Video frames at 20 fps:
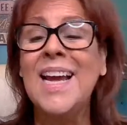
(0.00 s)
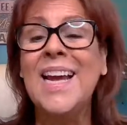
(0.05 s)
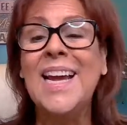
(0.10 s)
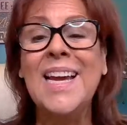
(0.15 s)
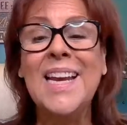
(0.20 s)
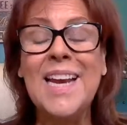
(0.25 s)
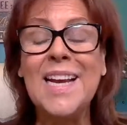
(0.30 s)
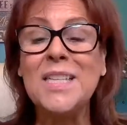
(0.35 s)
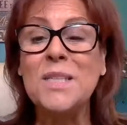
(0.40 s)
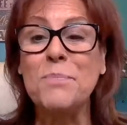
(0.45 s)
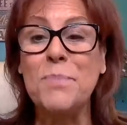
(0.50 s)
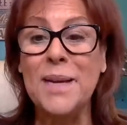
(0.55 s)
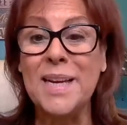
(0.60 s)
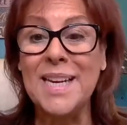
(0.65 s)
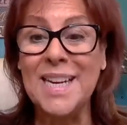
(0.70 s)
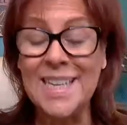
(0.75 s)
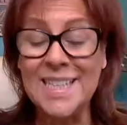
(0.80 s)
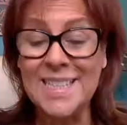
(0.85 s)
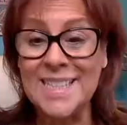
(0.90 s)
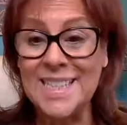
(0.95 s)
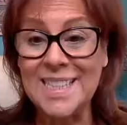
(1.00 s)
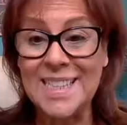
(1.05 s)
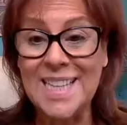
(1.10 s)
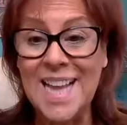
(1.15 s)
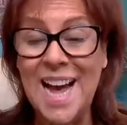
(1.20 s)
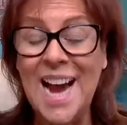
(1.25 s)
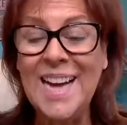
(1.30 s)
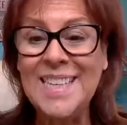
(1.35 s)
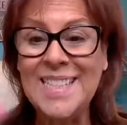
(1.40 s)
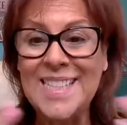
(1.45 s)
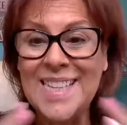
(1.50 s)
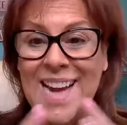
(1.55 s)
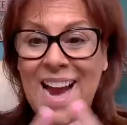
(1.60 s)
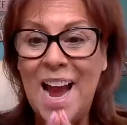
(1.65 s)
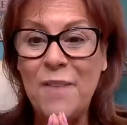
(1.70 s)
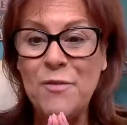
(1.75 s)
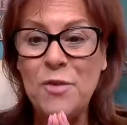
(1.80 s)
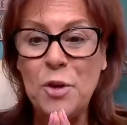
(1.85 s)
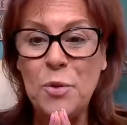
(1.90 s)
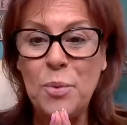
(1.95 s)
It has been a delight to
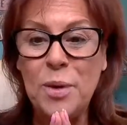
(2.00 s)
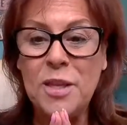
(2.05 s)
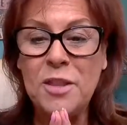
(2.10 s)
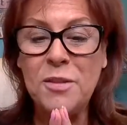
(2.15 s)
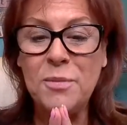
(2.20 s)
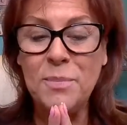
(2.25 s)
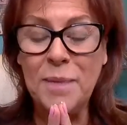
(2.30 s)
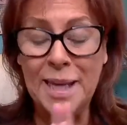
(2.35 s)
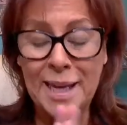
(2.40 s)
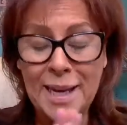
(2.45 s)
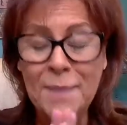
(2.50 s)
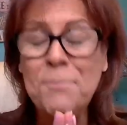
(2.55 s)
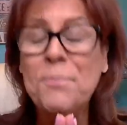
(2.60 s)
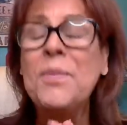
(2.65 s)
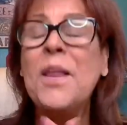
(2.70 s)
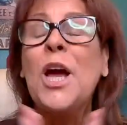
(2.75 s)
have you with me.